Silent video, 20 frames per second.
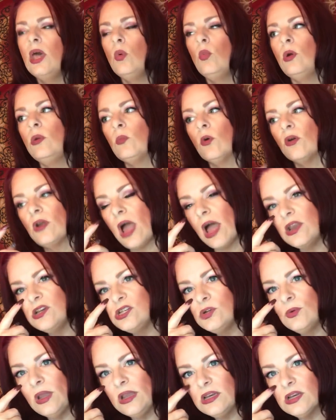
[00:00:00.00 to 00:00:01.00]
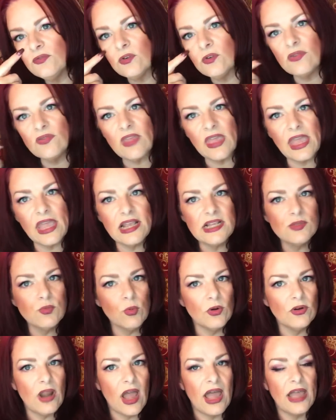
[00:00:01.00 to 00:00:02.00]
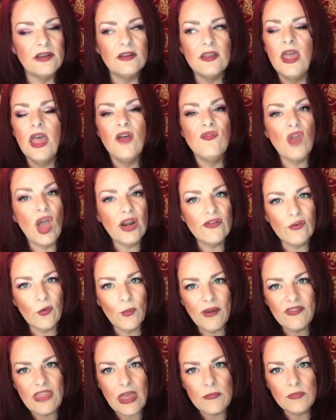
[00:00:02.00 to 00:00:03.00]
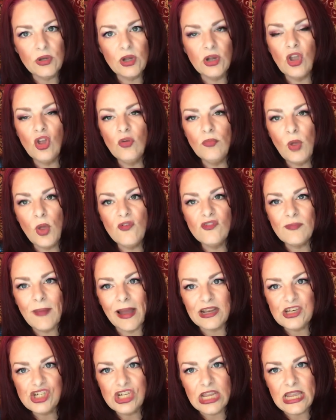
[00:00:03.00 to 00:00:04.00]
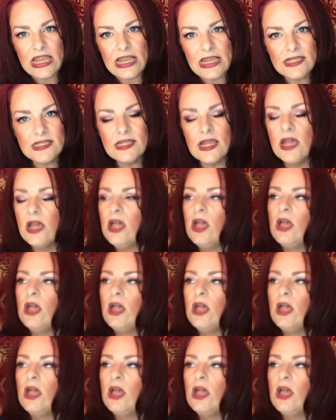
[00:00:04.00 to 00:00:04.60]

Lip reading: when we're not doing different things, have y'all ever read that book, Who Moved My Cheese?